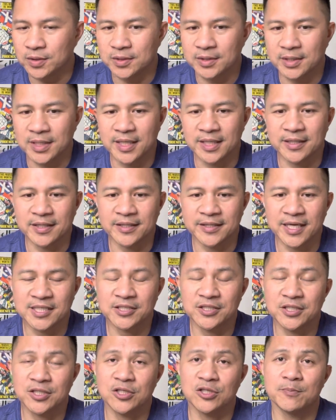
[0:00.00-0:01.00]
the next
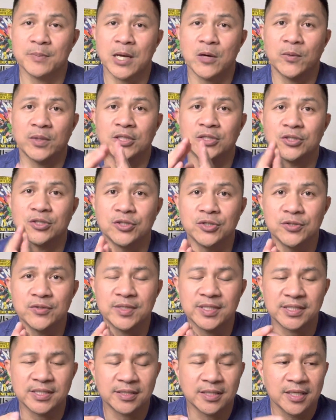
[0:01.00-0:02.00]
thing you might want to do
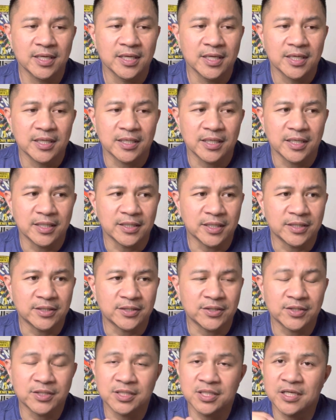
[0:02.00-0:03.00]
is
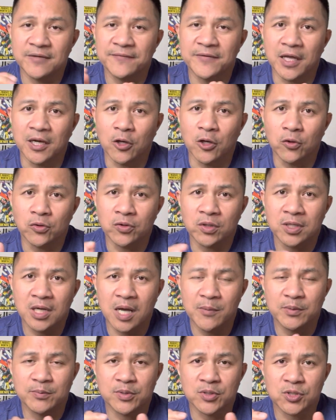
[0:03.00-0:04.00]
to see if that local
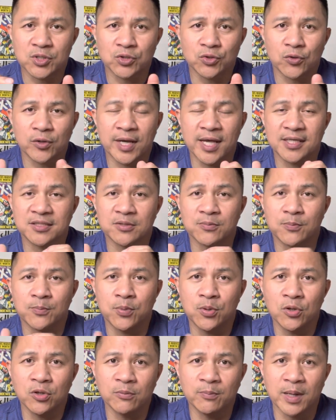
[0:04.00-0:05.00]
comic book store has a
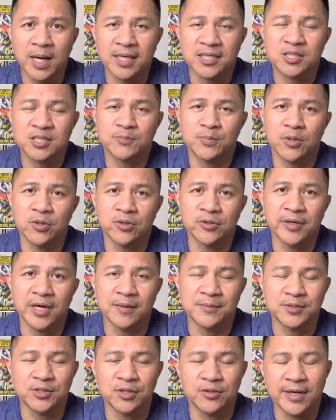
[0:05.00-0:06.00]
pull box
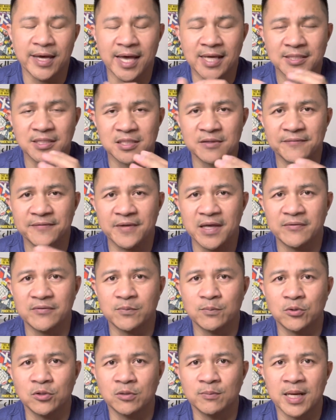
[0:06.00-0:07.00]
program. So ask them if they have a
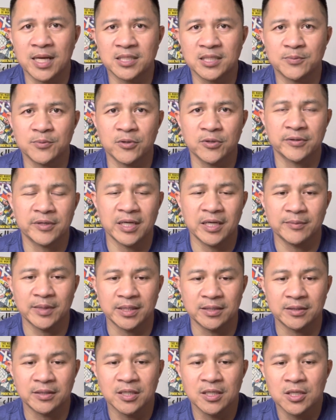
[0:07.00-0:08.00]
pull box program,
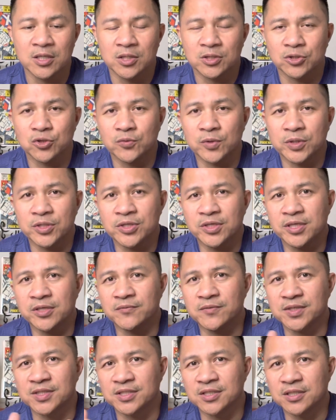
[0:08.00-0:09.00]
like to where you can
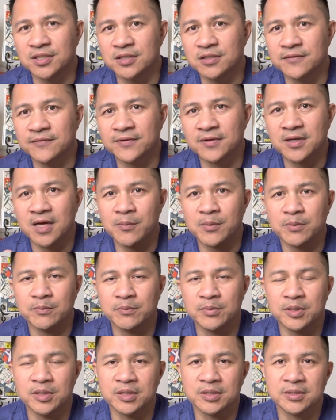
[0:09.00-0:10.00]
reserve comic
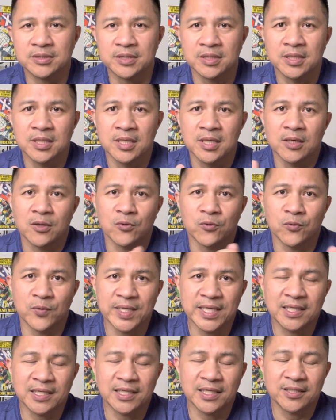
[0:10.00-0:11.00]
books
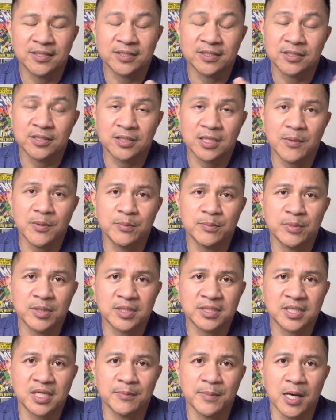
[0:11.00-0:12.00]
weekly, because new comic books
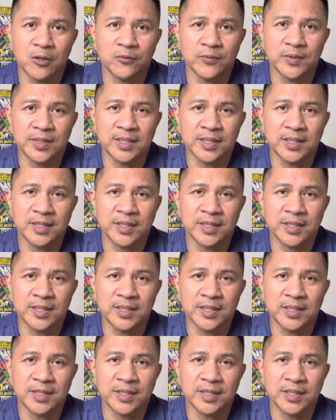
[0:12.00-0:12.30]
come out